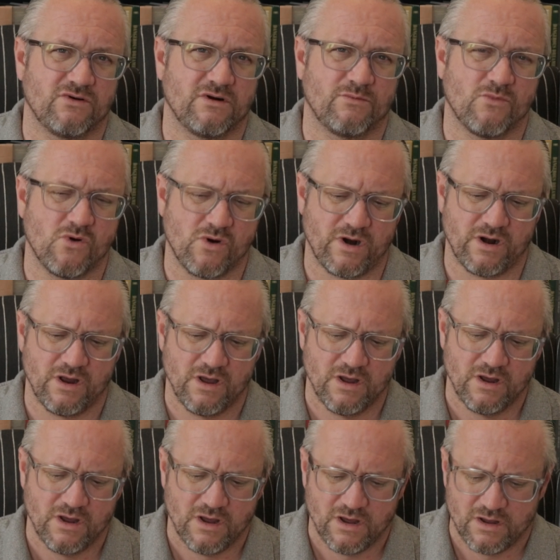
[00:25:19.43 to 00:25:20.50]
little more,
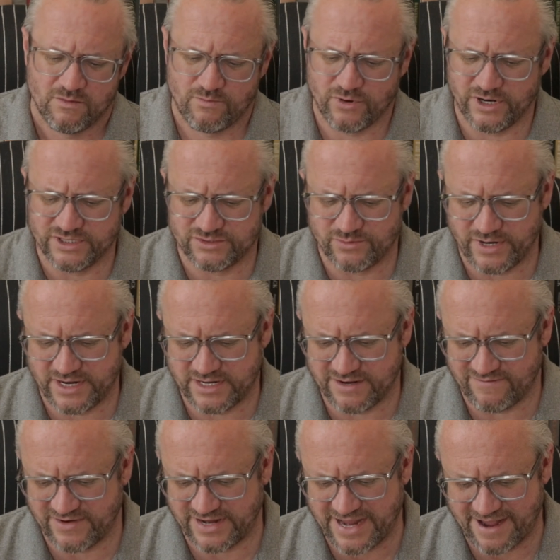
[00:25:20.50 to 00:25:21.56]
please read
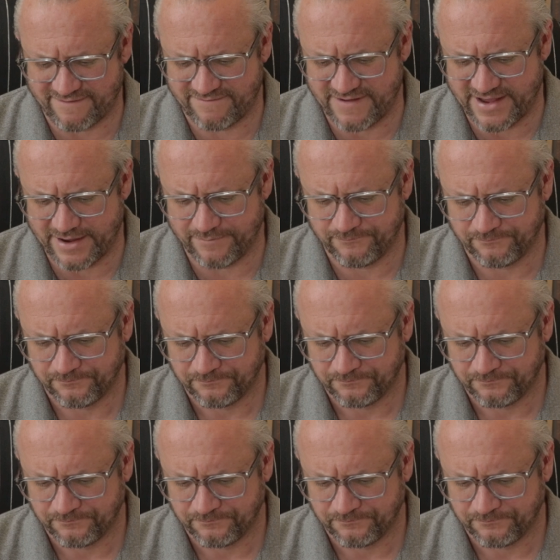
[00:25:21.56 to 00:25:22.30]
Dividend Cafe.